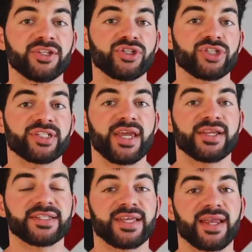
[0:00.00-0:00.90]
let's just take
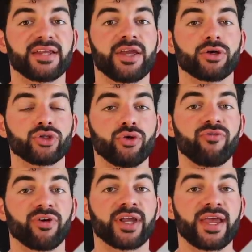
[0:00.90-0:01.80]
a second here to
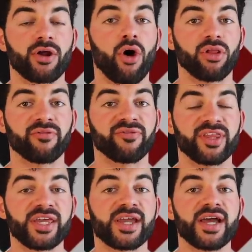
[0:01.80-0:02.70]
forget all of
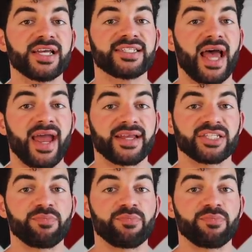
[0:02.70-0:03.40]
the science